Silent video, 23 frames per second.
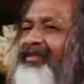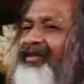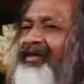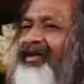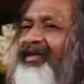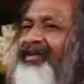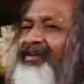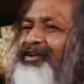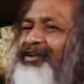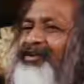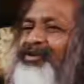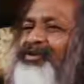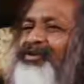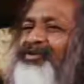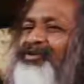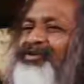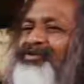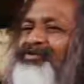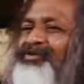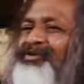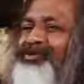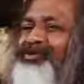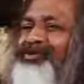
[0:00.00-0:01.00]
I didn't know
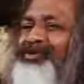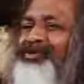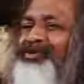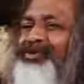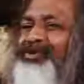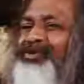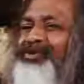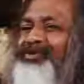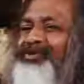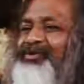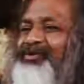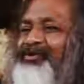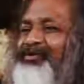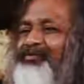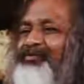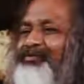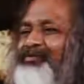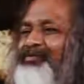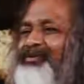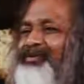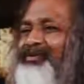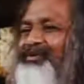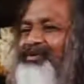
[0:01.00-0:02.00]
it was so
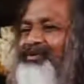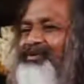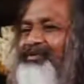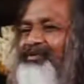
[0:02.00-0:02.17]
simple."